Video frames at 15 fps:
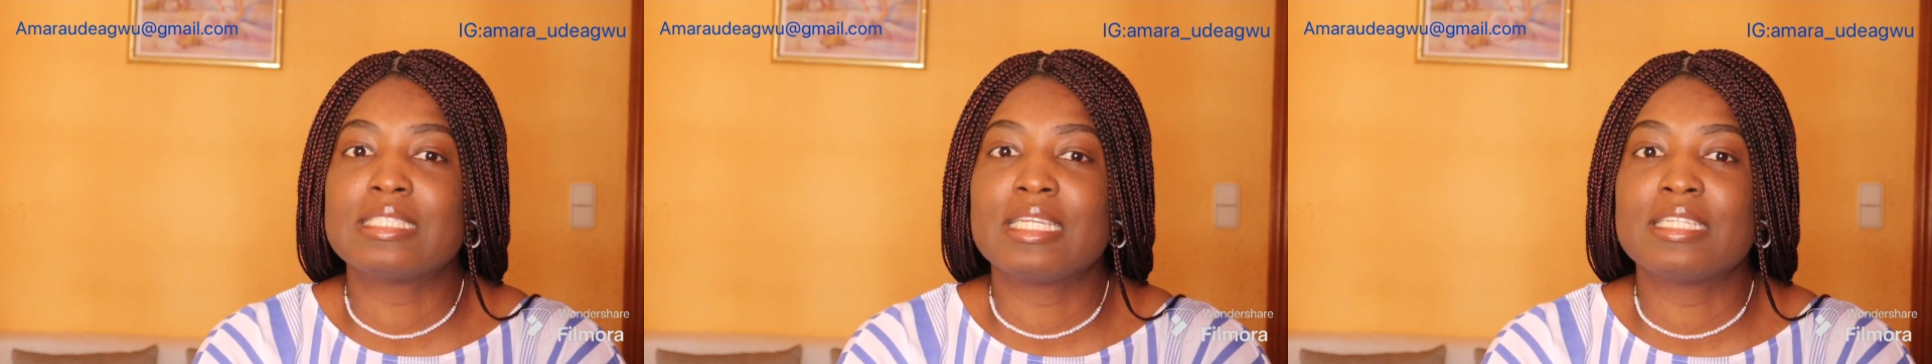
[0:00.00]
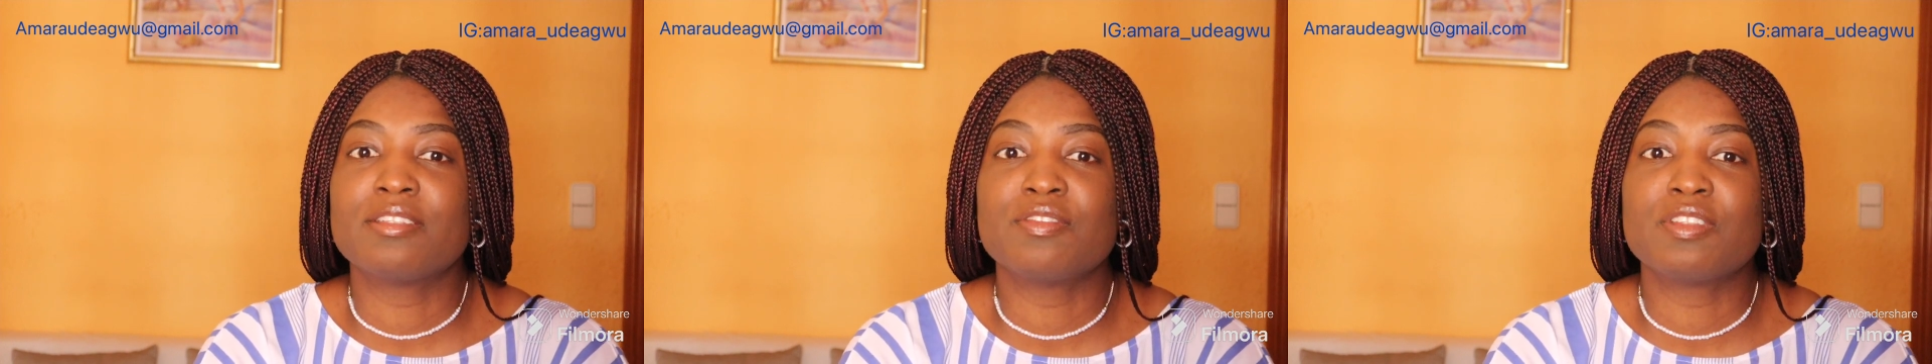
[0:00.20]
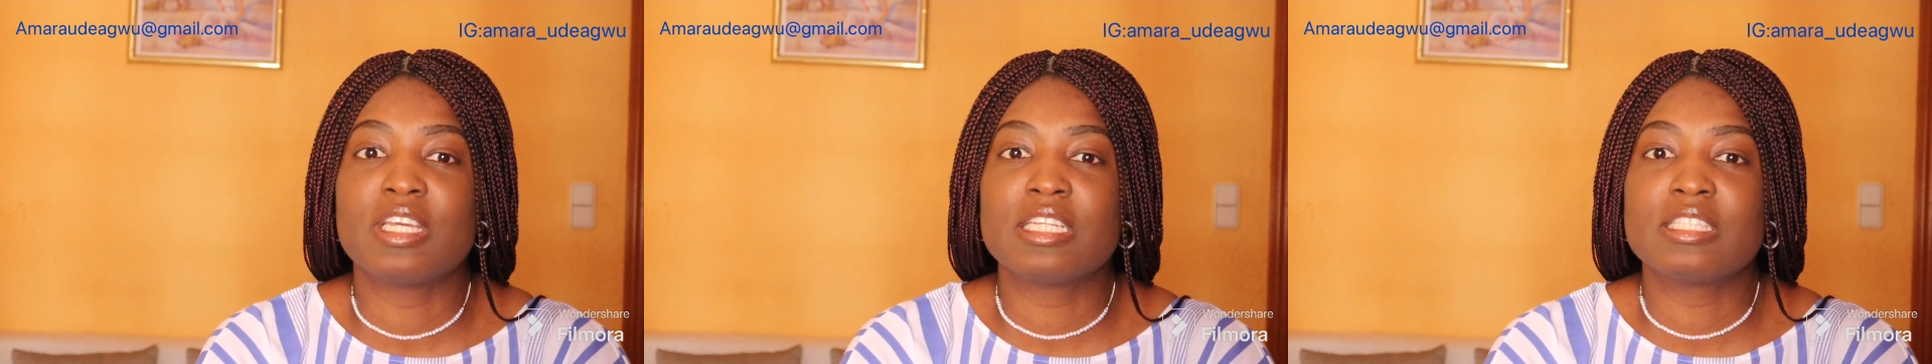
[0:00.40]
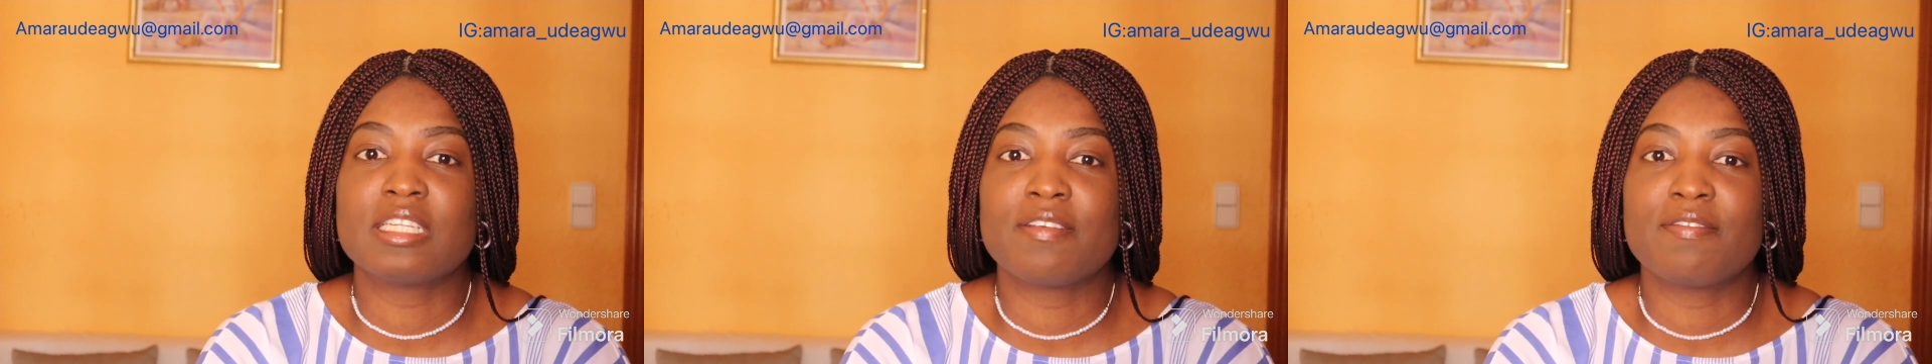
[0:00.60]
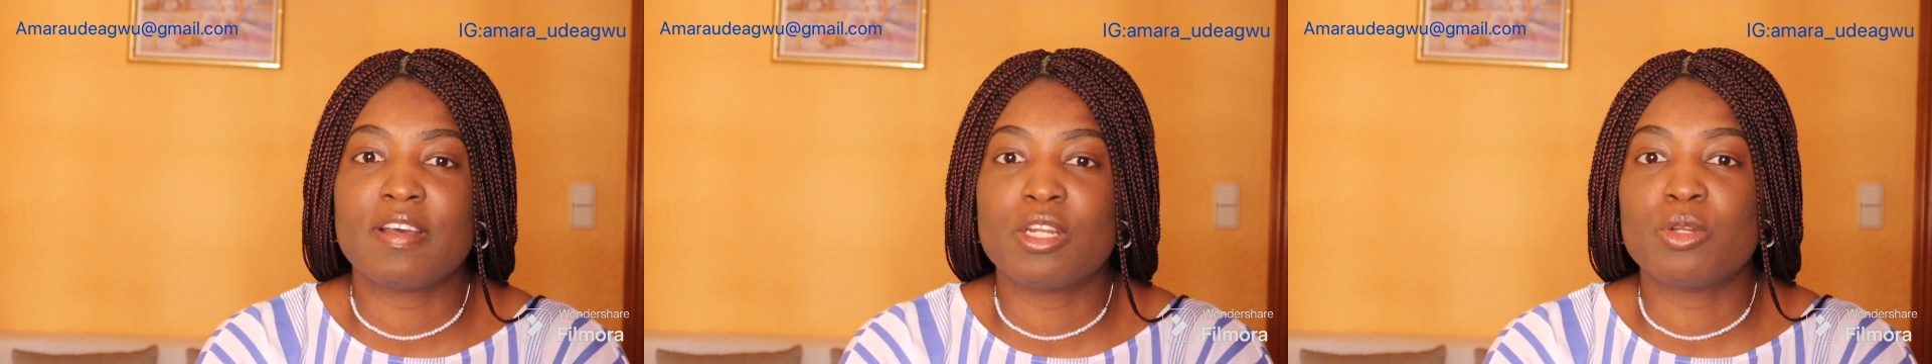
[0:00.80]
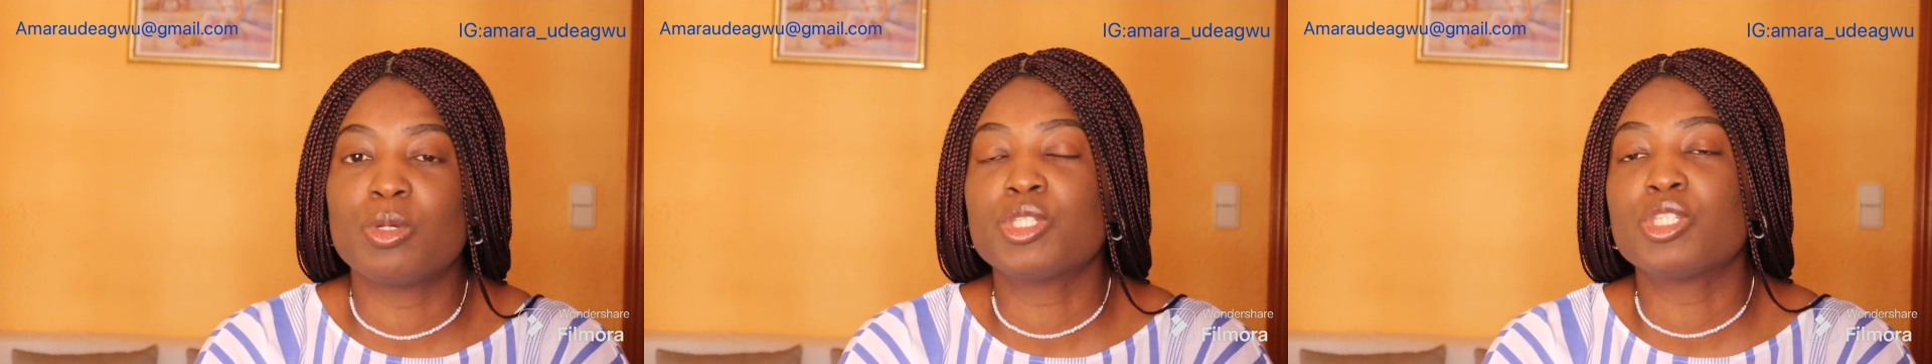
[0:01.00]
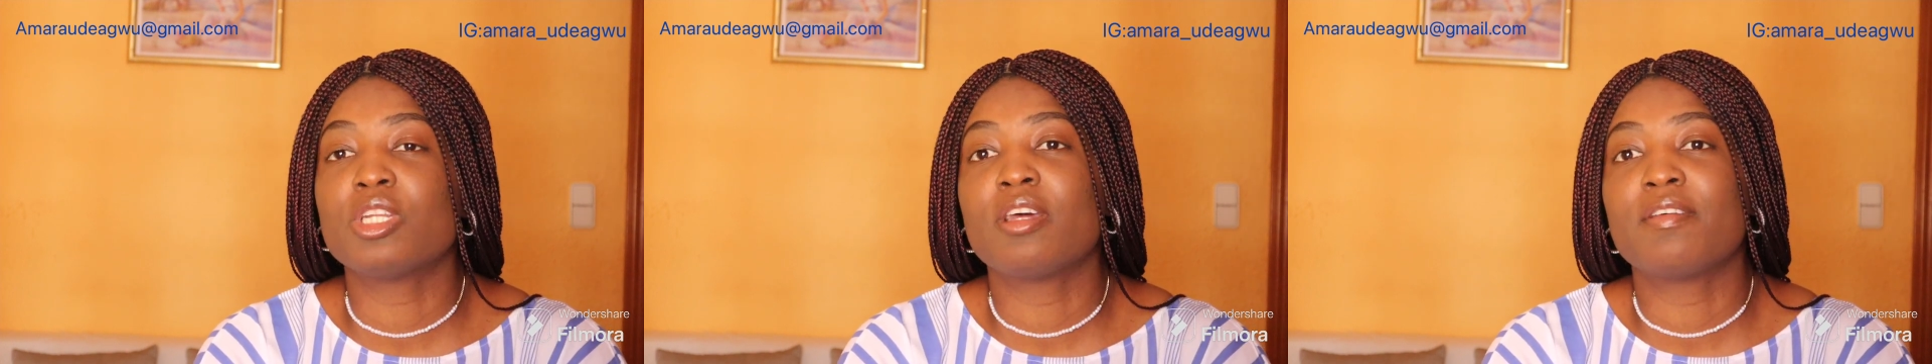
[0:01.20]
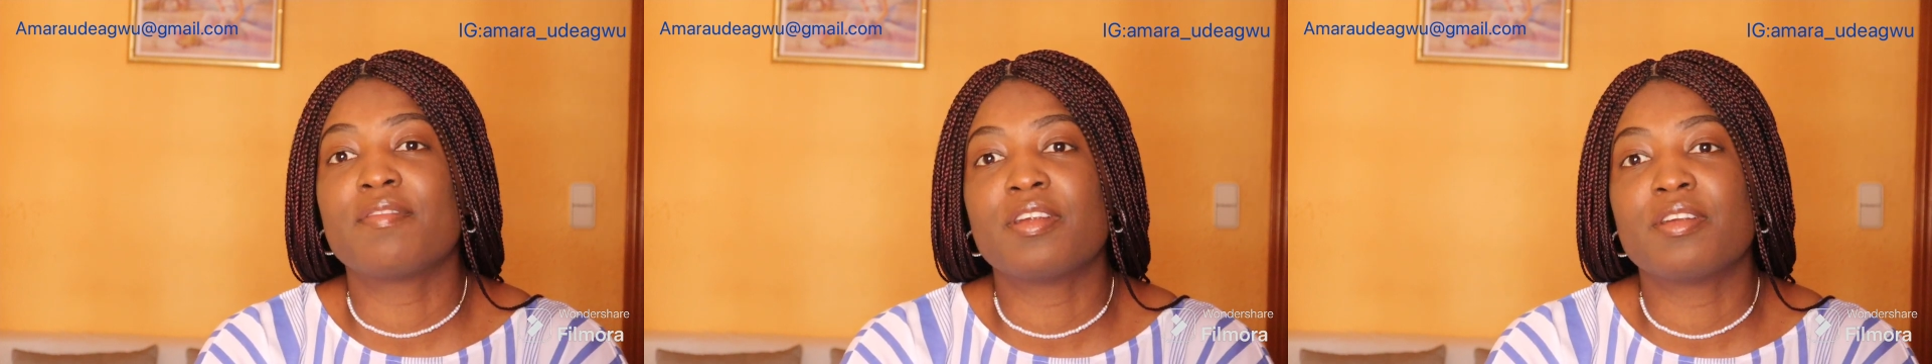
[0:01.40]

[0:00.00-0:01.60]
certificate evaluation and